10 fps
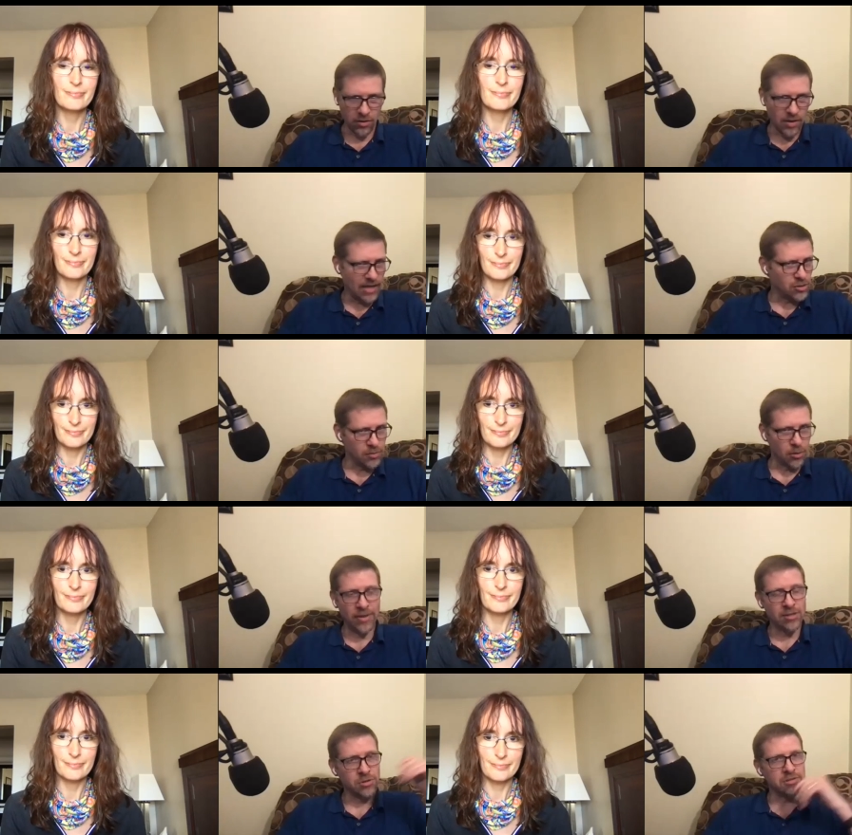Speaker 1: classroom or
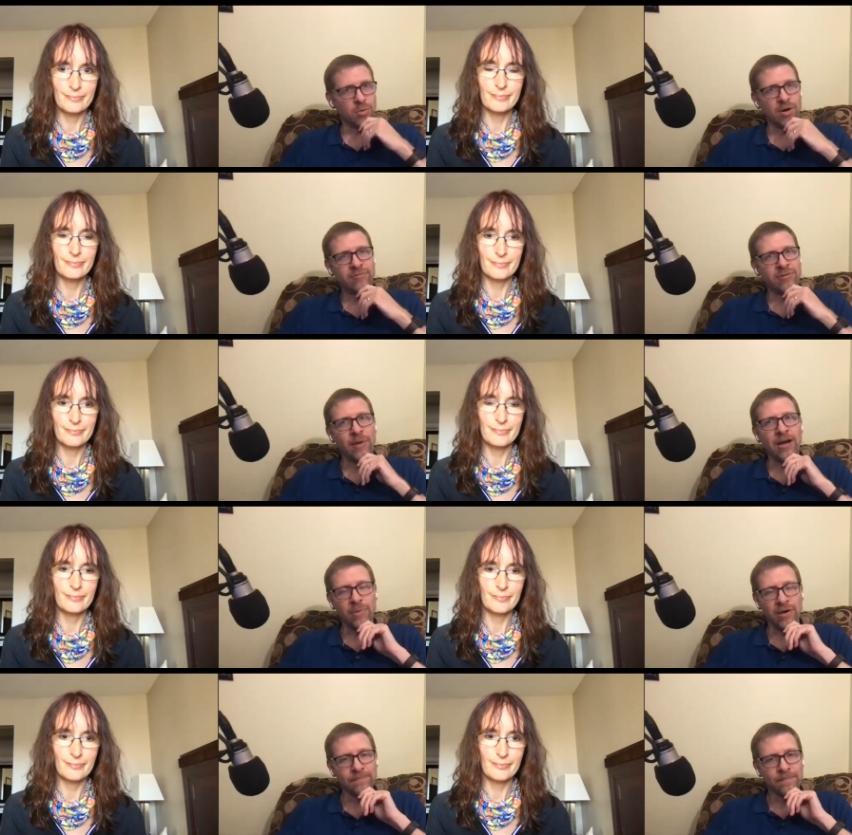business or whatever it might
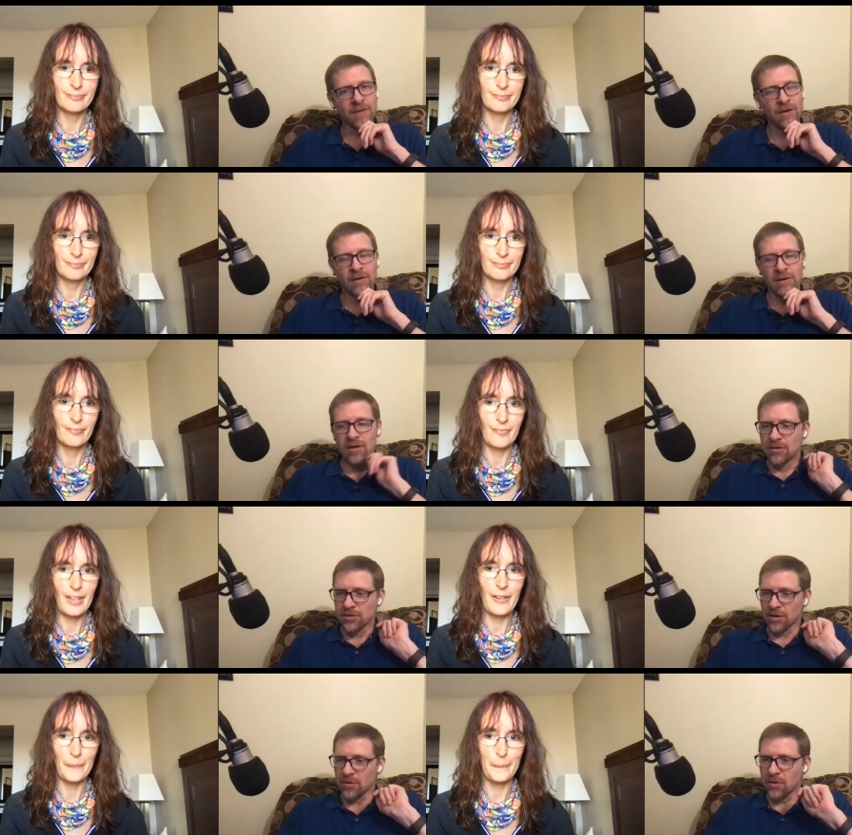be.
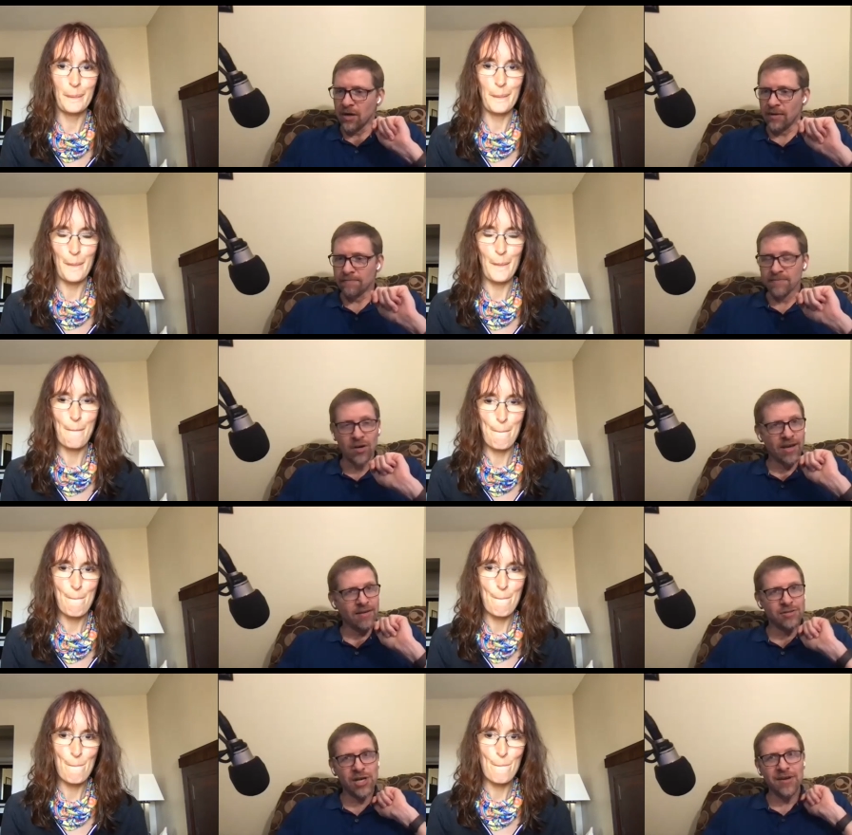Yeah. So um,
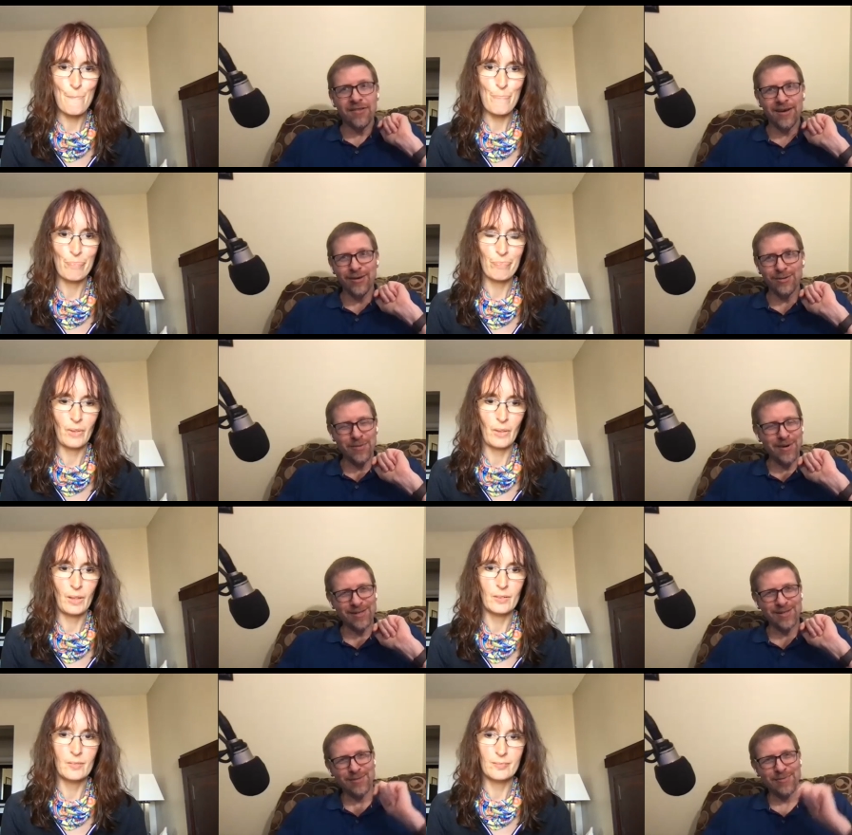again, Jen, thank you so
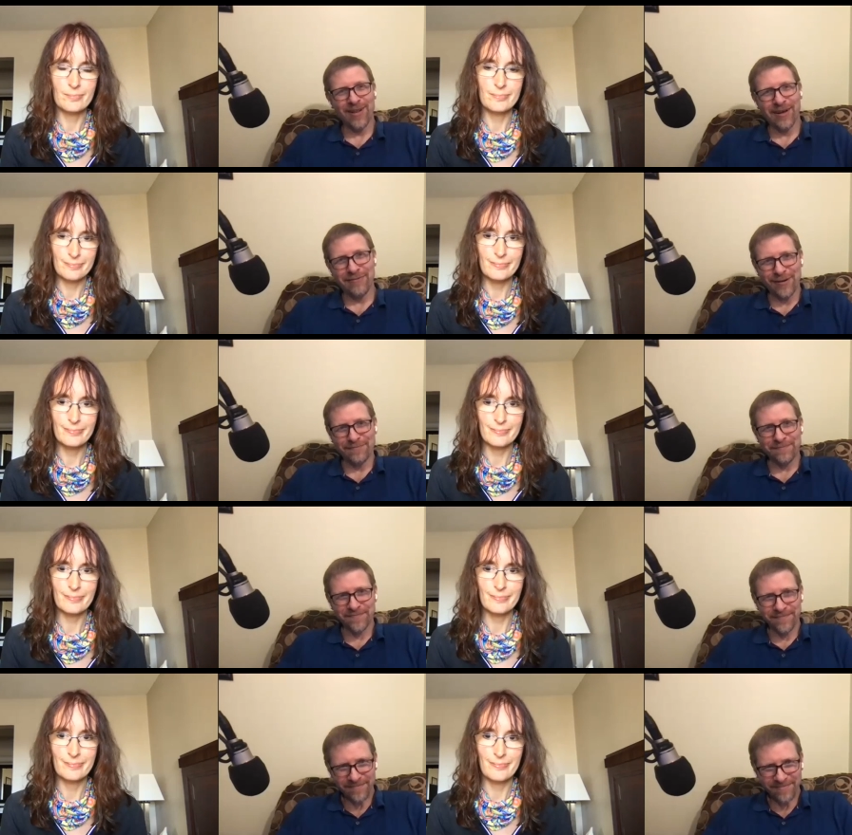much. This has been a lot of fun.
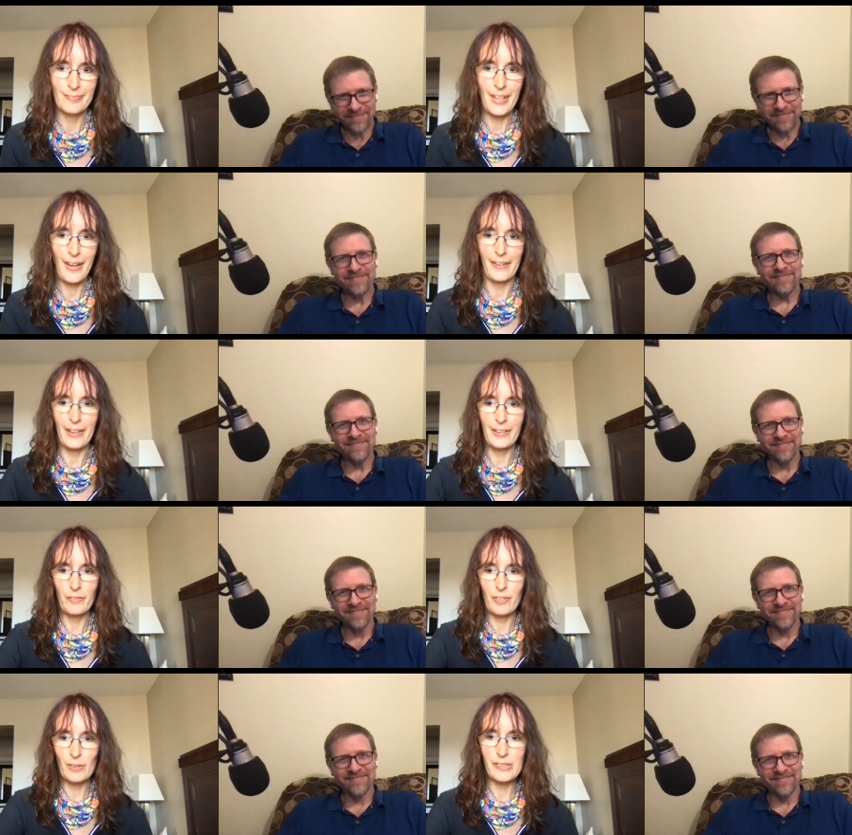
Speaker 2: Yeah, and if
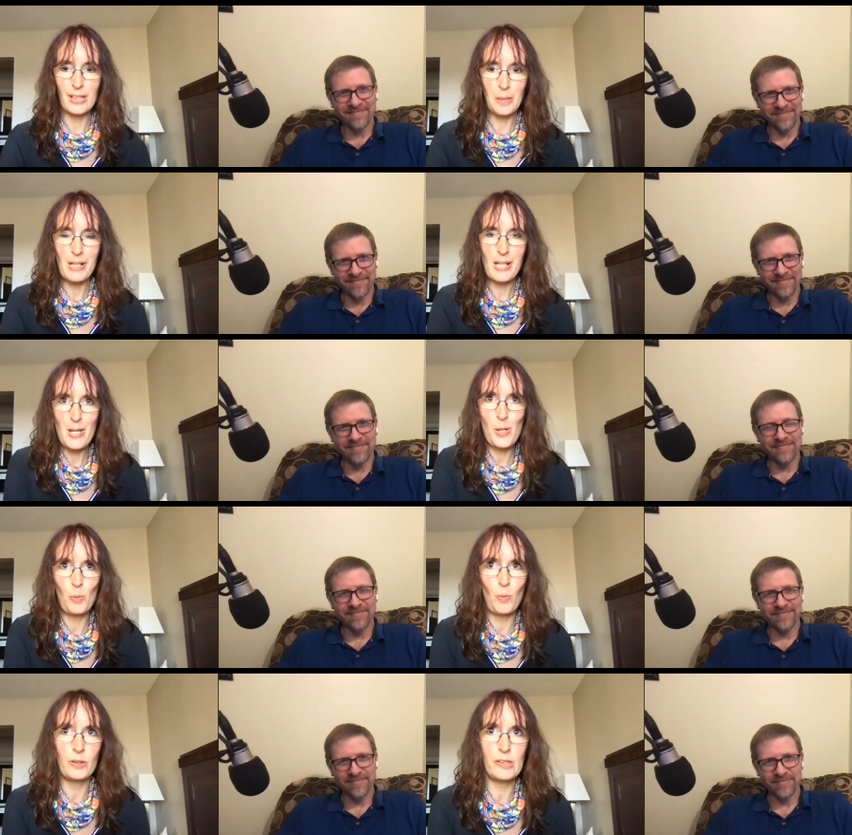there's anybody who
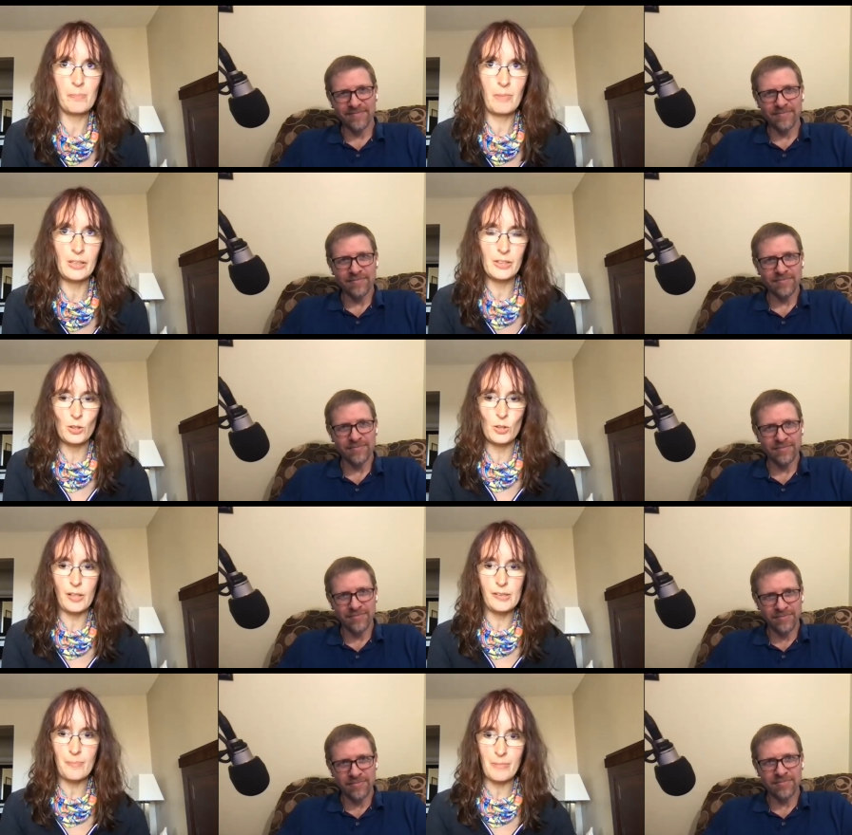wants me to try
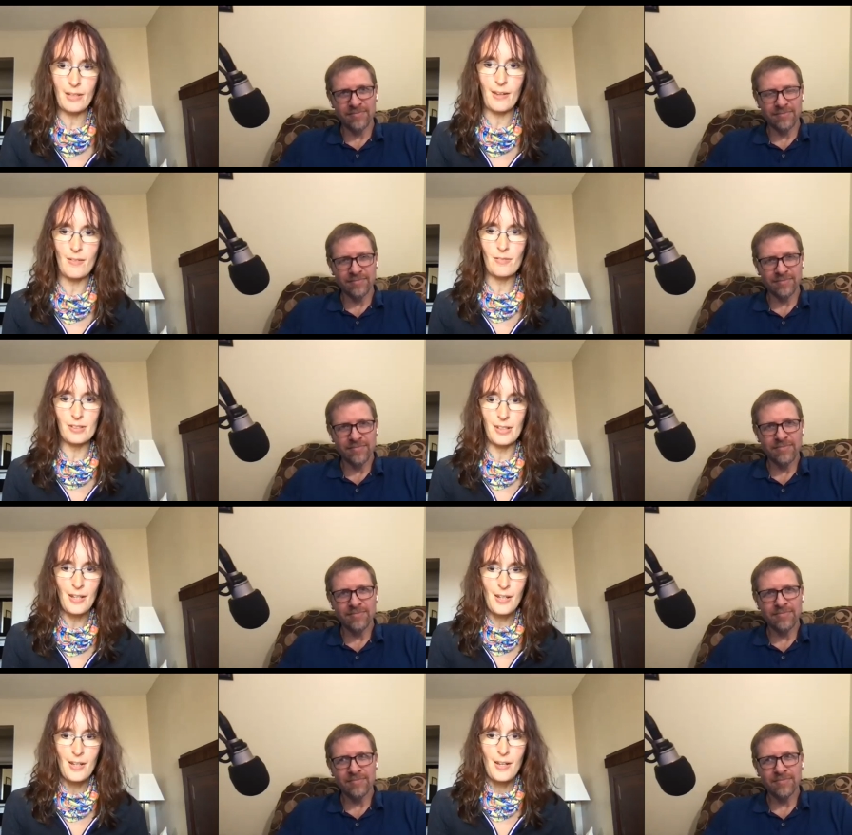something out,
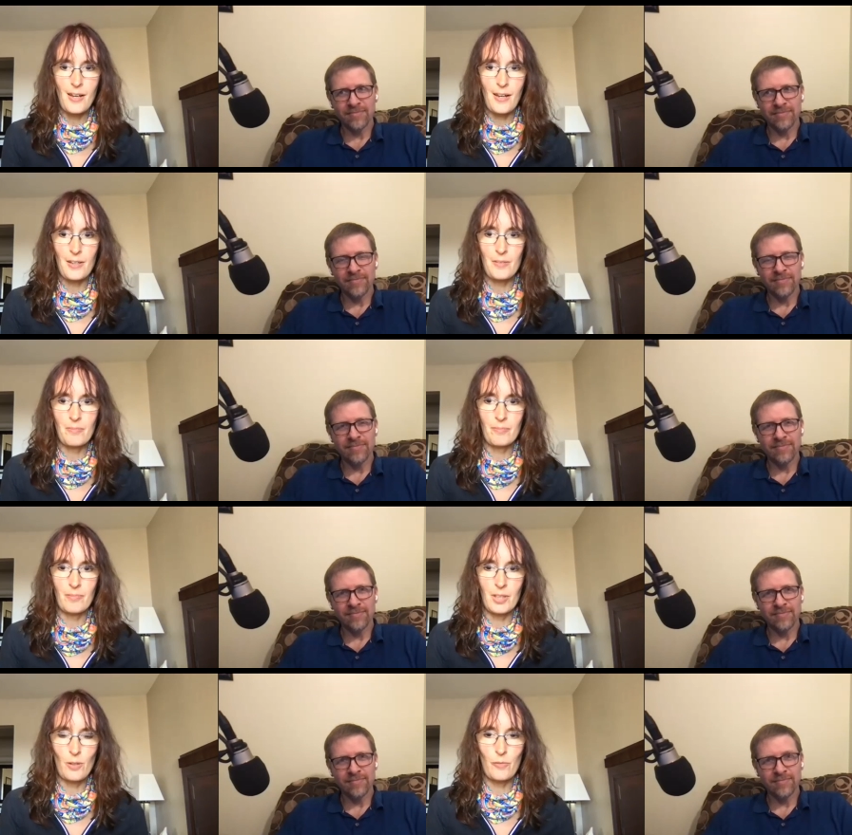um,
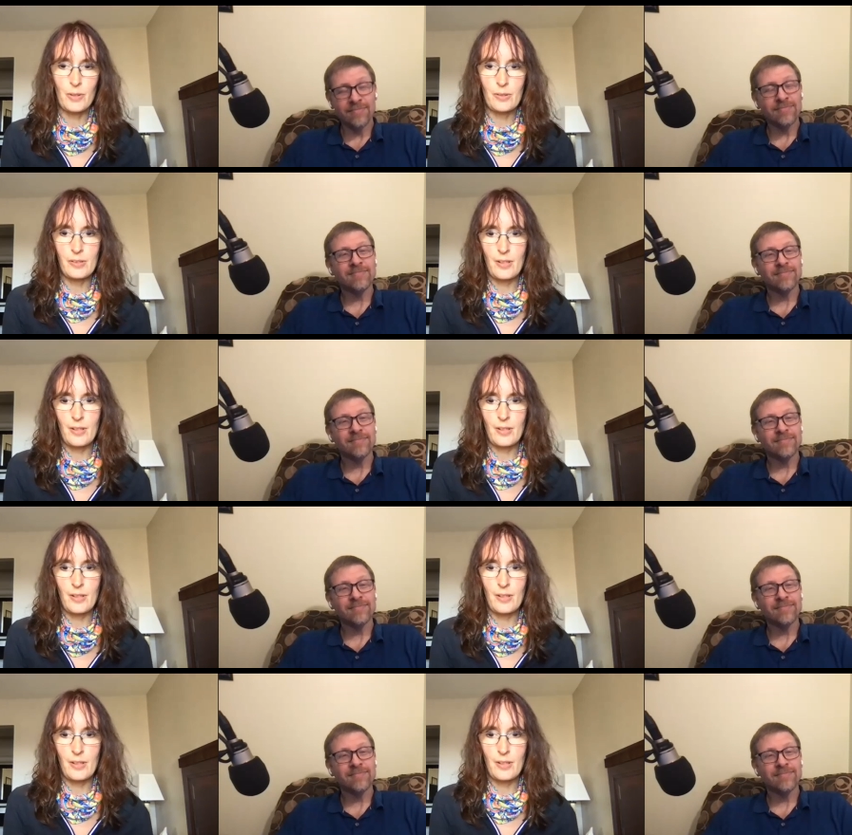you know, if there's a,